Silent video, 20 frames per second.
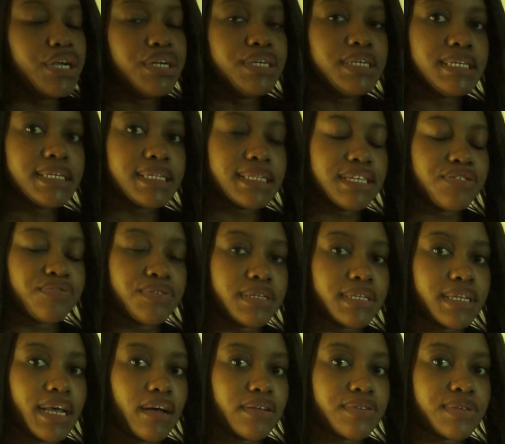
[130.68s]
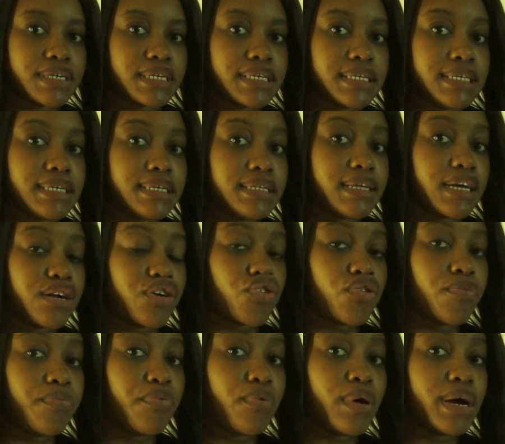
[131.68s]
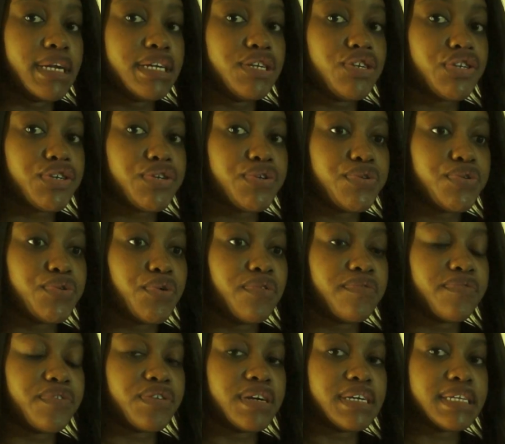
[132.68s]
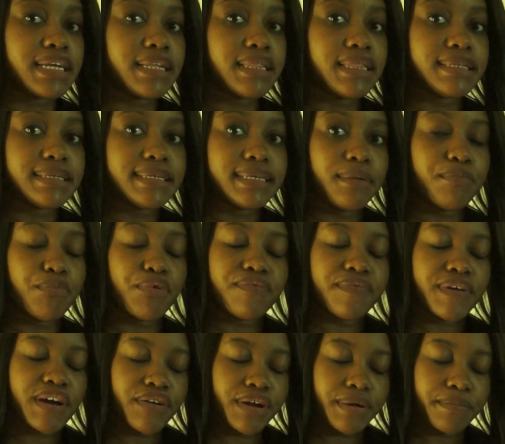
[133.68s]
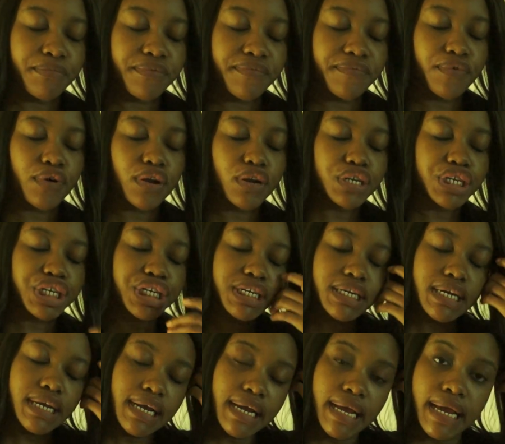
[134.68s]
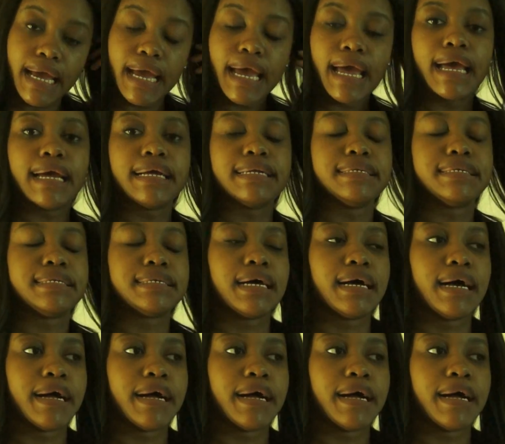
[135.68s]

Using these results, you can see that Group 1 and 2 ovaries had the same ovarian morphology and